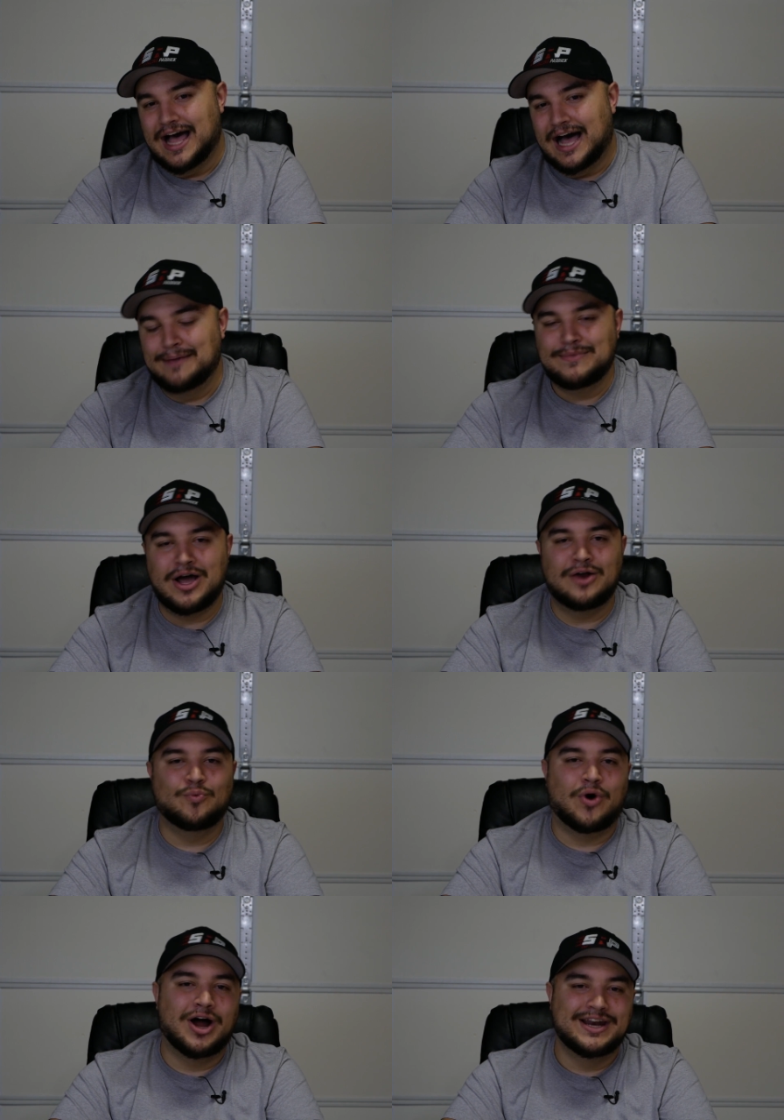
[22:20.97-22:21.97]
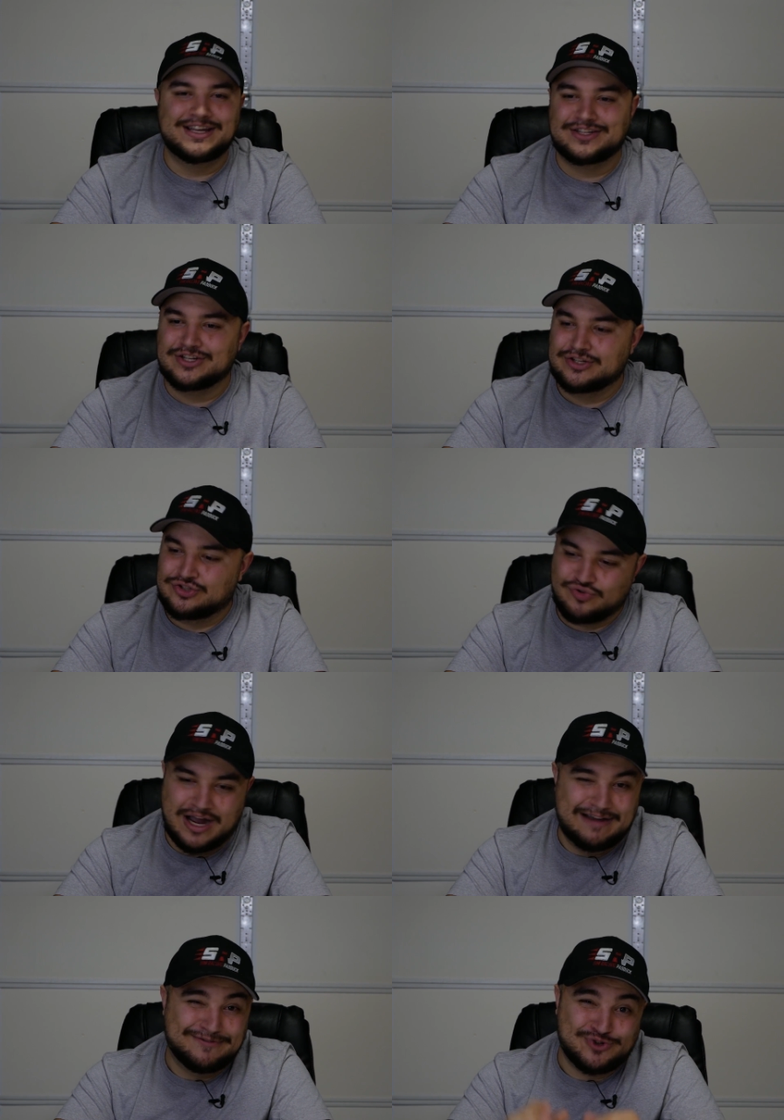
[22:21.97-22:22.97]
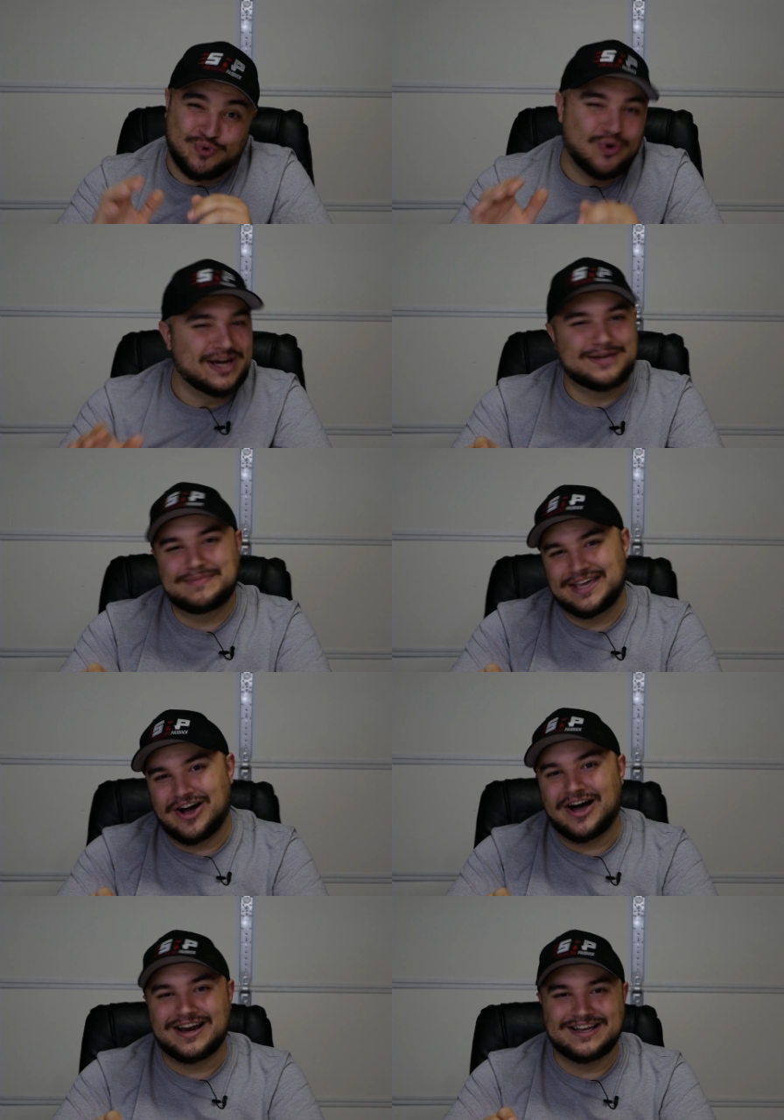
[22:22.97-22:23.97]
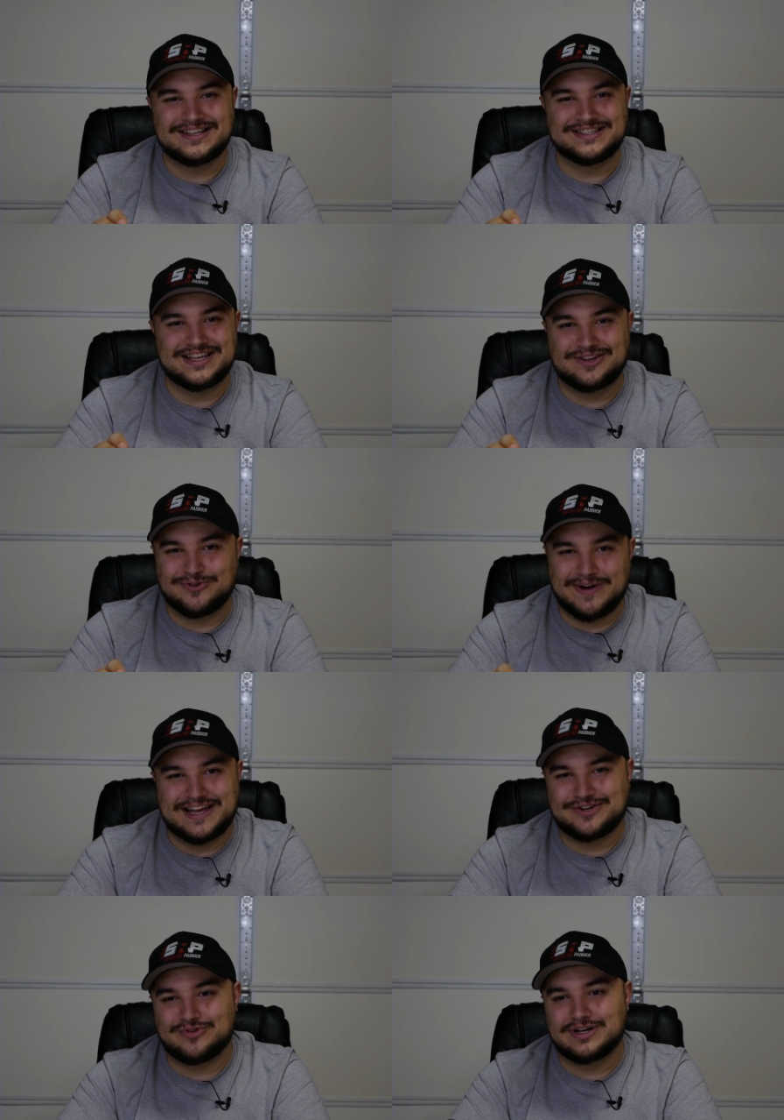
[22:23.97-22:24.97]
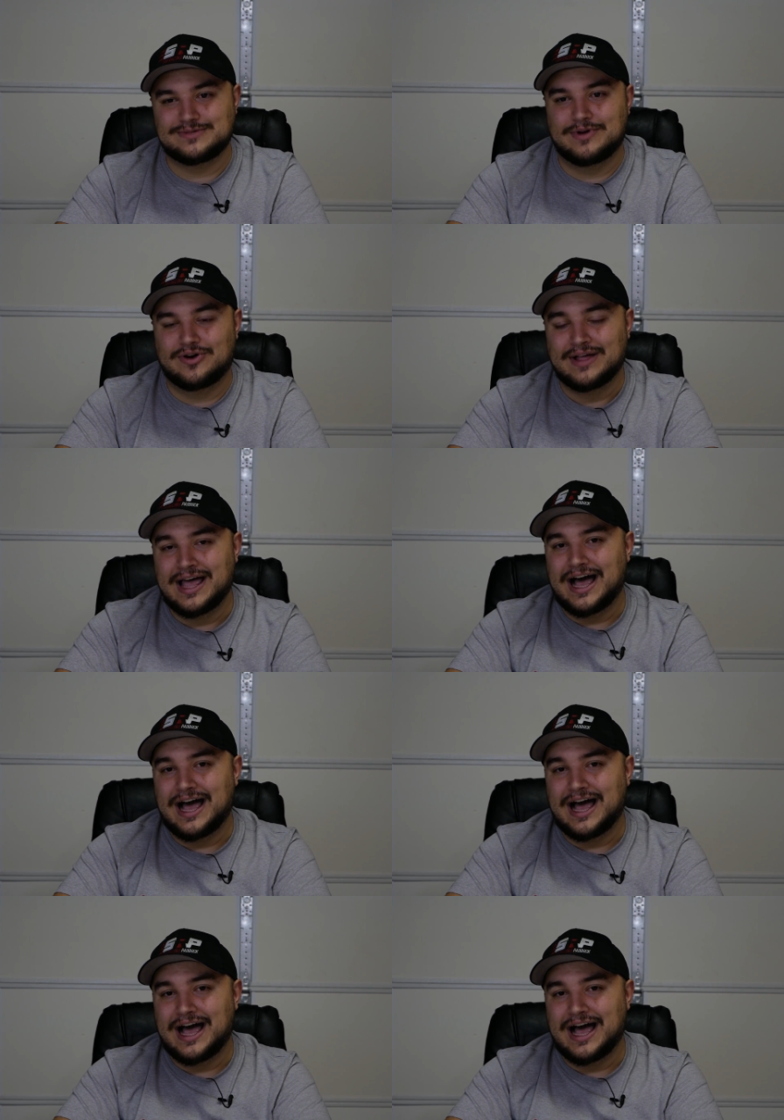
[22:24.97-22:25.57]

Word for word: I'm not wanting to drive twenty Miatas in Gran Turismo.